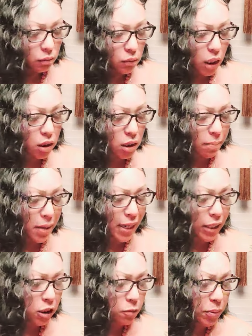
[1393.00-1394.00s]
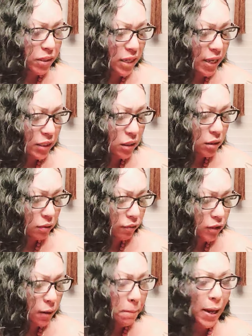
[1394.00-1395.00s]
and somebody is possessive.
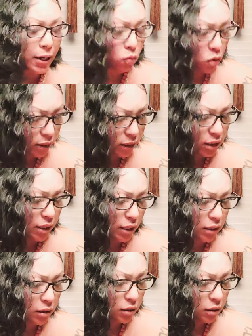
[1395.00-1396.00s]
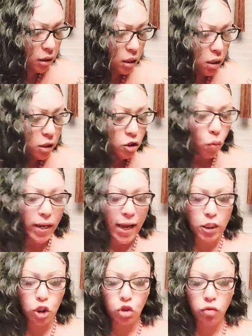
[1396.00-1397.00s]
Somebody wants this. So we got
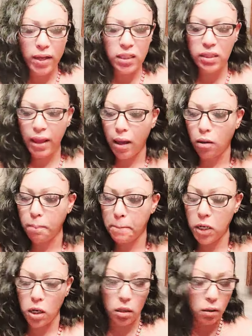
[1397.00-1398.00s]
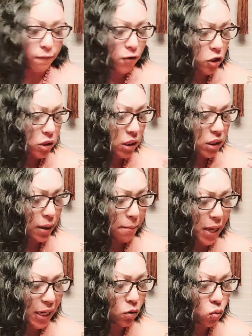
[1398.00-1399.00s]
stressed out burden versus
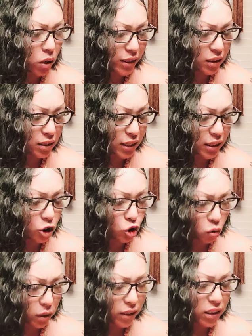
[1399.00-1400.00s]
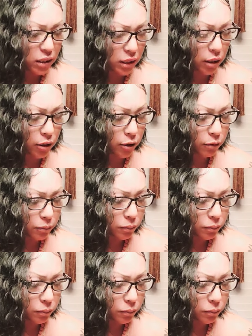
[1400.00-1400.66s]
somebody wants this. Taurus is here.